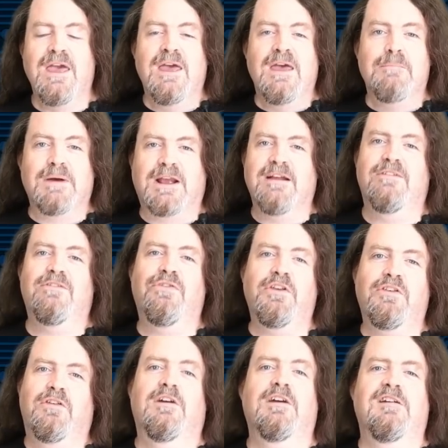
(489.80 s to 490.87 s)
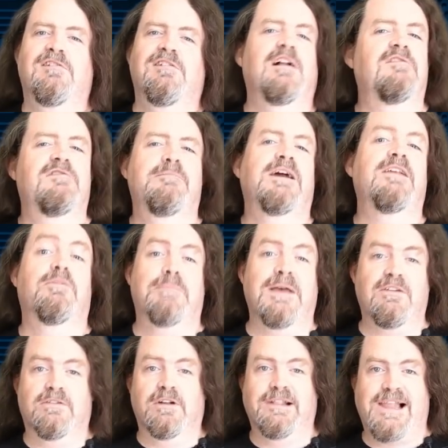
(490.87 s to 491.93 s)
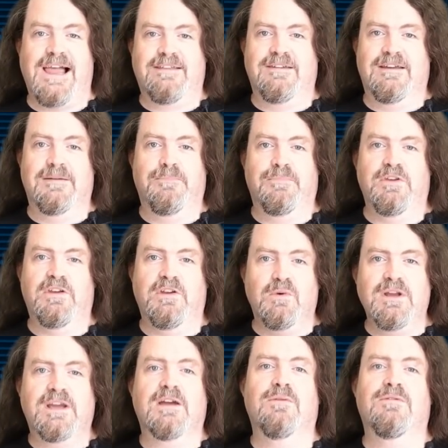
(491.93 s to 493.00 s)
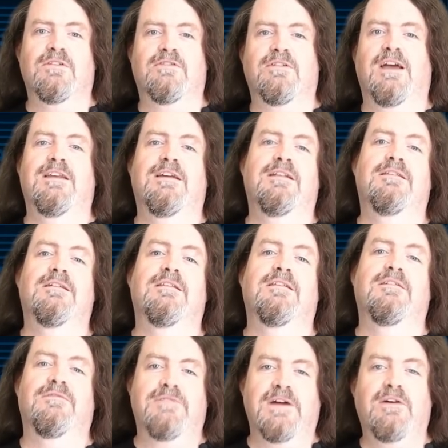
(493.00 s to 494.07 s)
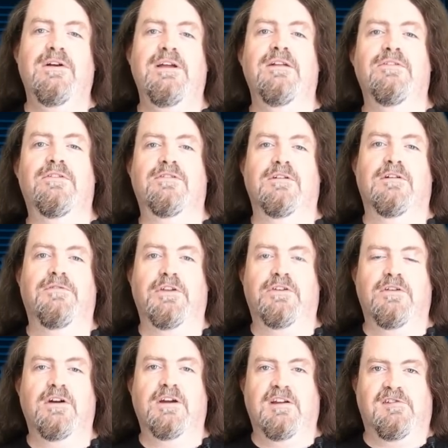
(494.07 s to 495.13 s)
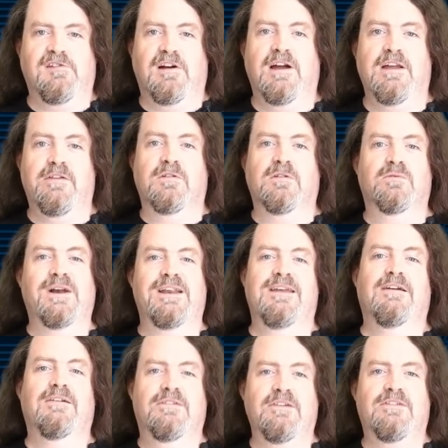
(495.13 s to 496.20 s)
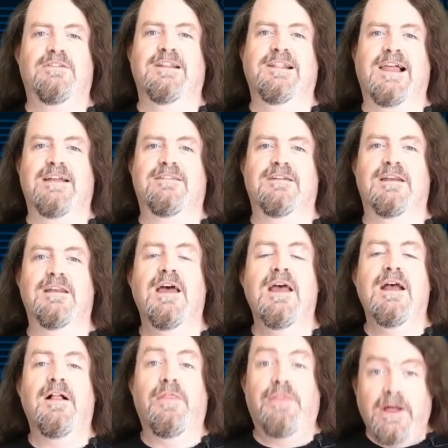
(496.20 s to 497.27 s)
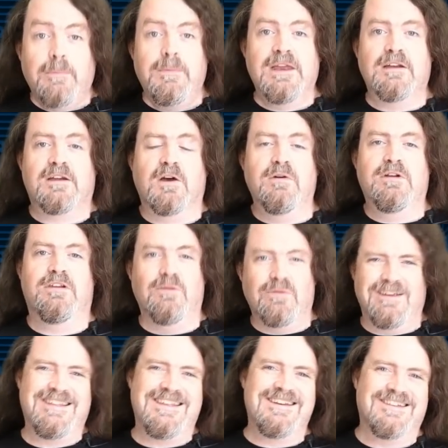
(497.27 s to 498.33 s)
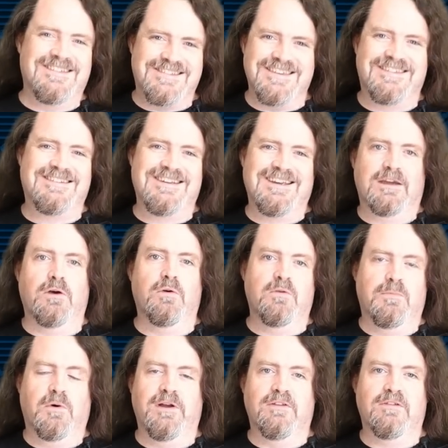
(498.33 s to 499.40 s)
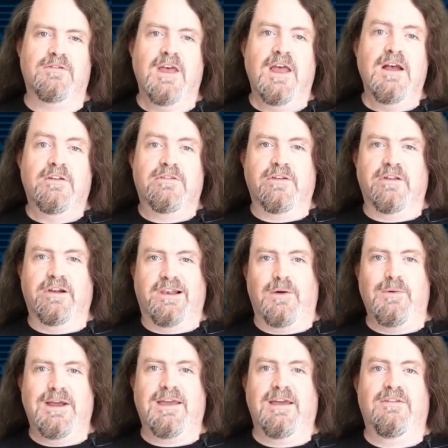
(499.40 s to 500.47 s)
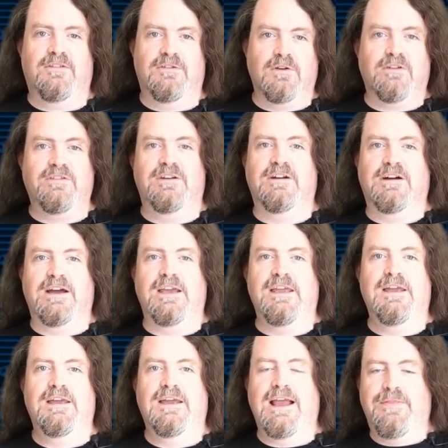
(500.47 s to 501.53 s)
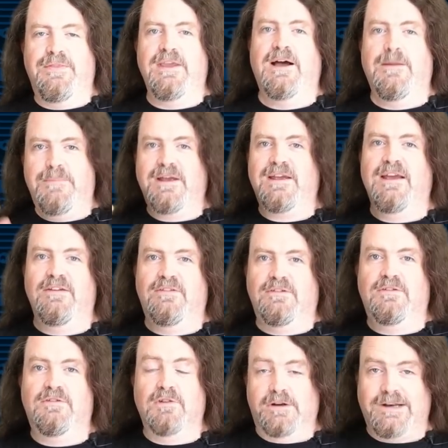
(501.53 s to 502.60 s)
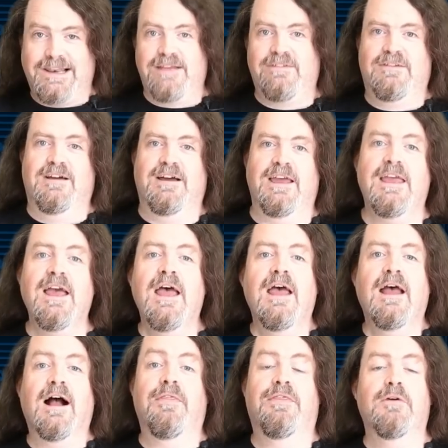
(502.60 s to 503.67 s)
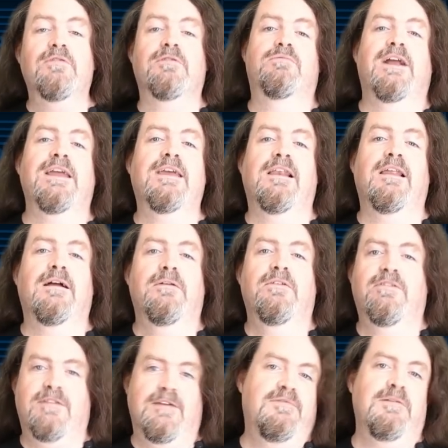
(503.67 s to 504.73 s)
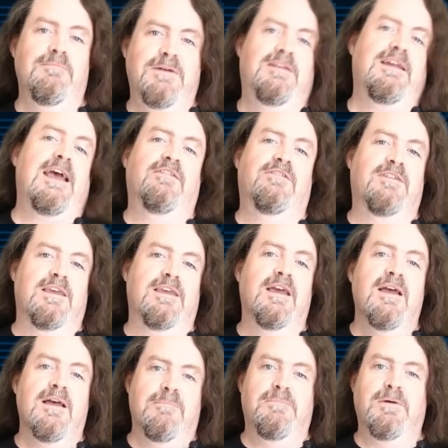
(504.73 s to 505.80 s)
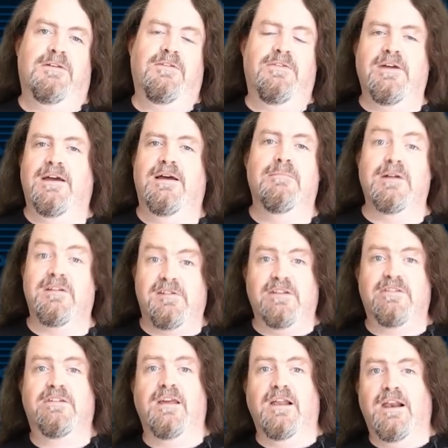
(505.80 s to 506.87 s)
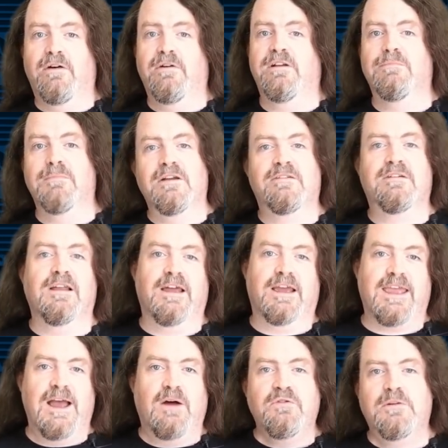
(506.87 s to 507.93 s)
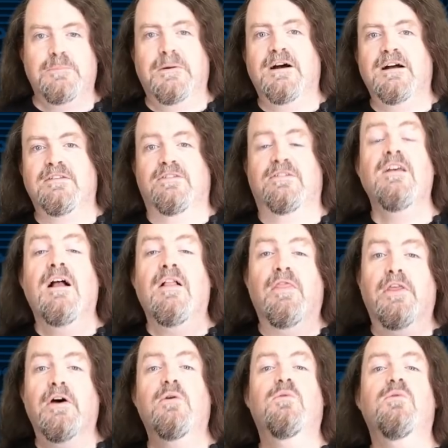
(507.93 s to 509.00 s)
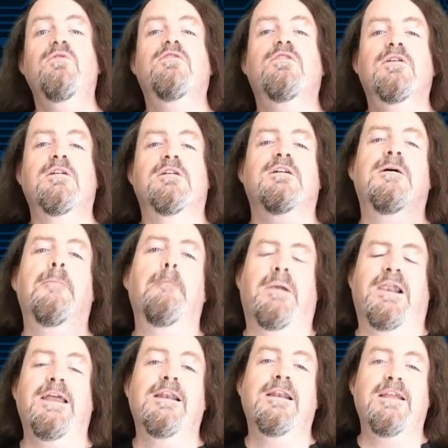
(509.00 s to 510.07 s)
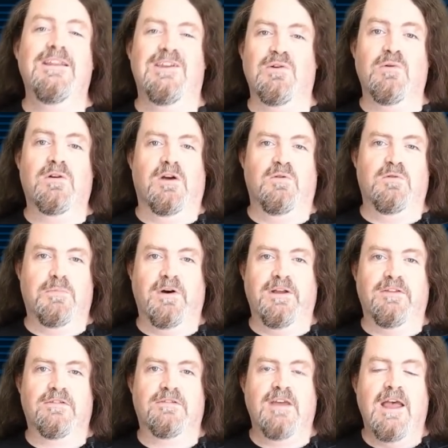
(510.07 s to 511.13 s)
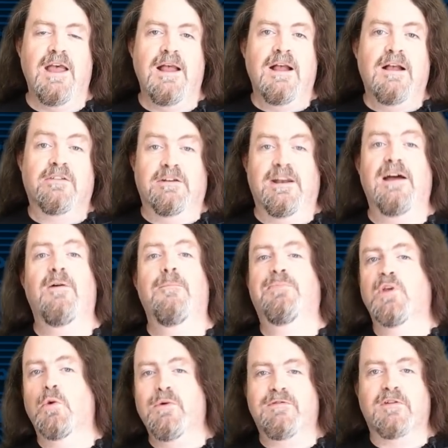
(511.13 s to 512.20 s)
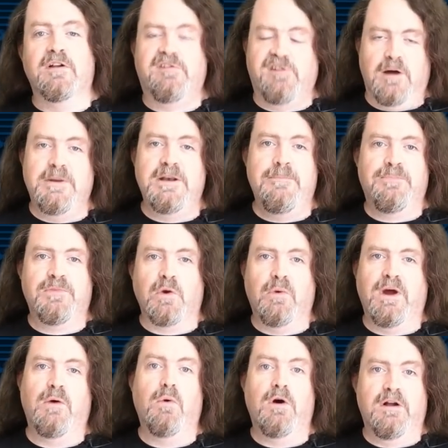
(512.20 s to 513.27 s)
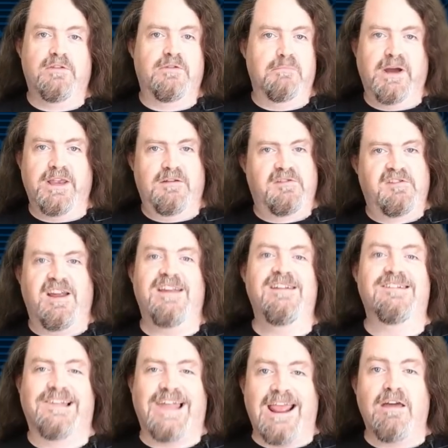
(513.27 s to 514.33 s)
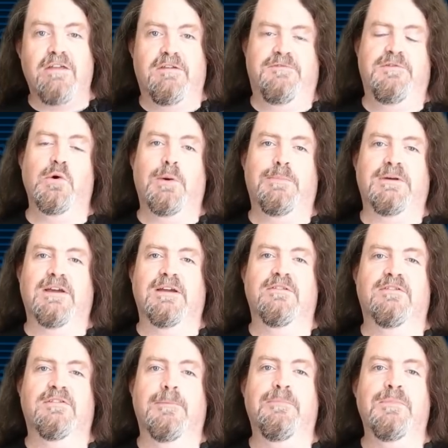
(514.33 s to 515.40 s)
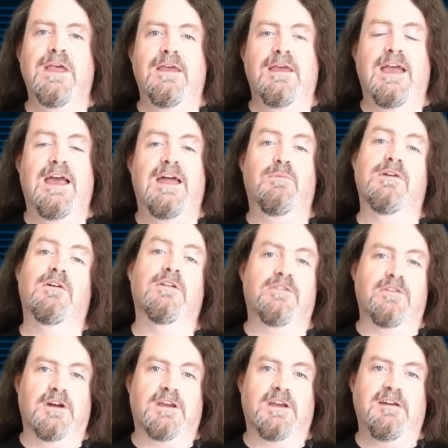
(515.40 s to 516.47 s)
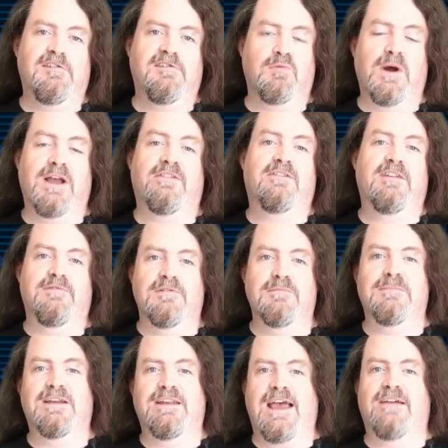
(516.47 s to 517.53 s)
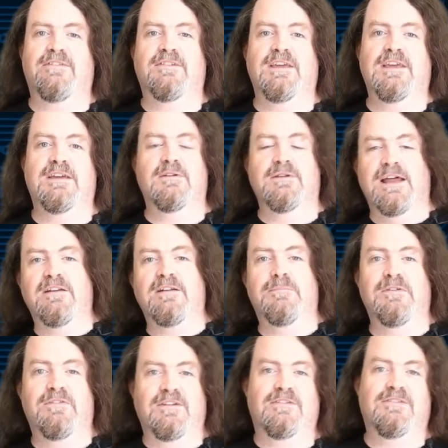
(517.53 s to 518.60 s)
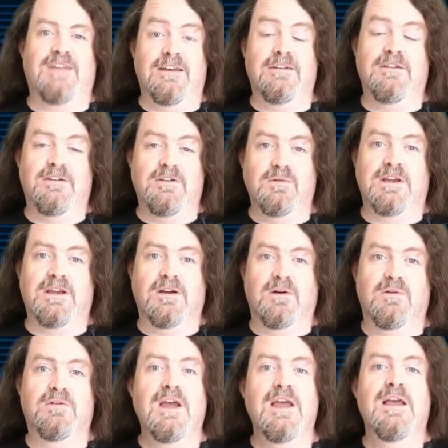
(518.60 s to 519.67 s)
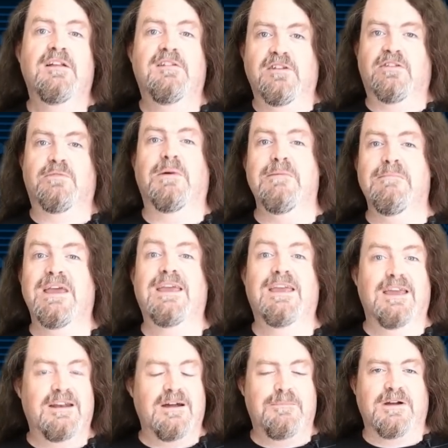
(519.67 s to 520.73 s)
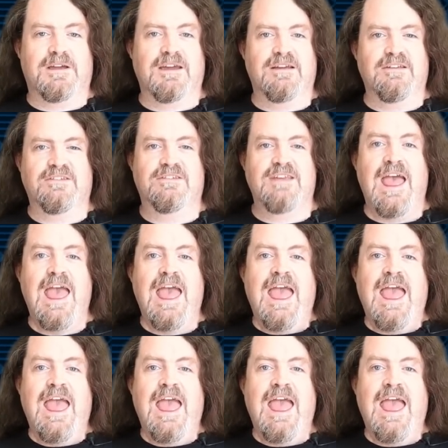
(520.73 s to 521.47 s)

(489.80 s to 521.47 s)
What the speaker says: Because the Turkish alphabet is based on Latin, Unicode decided that the variants of the Turkish I that already exist in Latin, they'll be encoded using the existing code points. So the lowercase dotted I and the uppercase dotless I, those are regular 7-bit ASCII, but their majuscular and minuscular counterparts, those got completely new code points. So now we've got German, where words might change length if you uppercase them, and we got Turkish, where 7-bit ASCII could end up as extended Unicode just by making it uppercase.